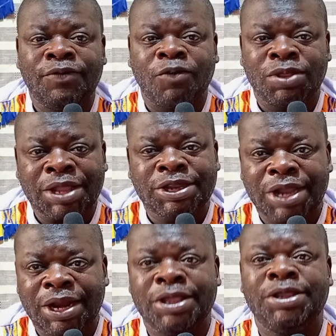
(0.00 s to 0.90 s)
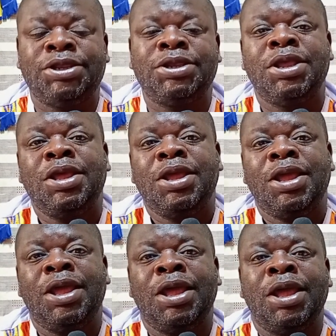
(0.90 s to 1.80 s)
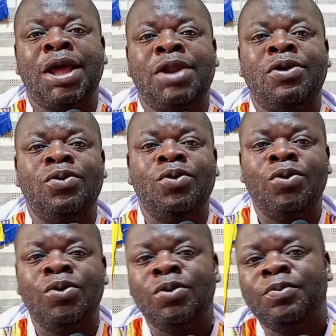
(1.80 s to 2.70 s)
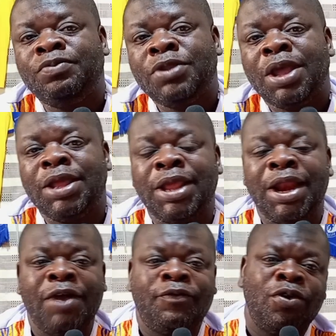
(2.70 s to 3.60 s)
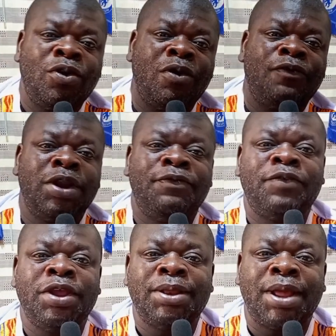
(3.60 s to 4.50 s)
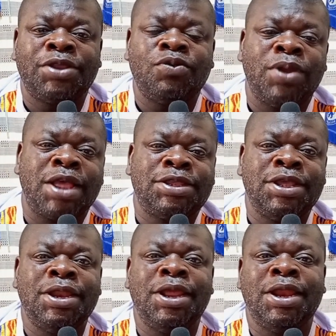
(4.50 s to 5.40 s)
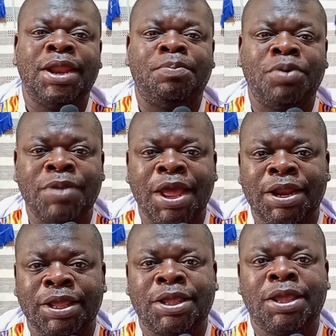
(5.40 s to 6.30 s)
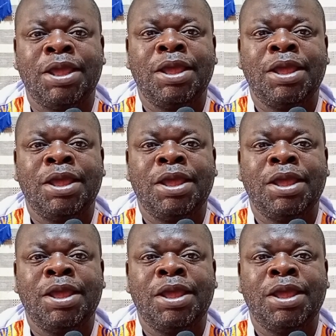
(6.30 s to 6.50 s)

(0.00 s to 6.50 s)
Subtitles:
for that challenge. I don't know the level of refereeing that we are seeing in the Premier League.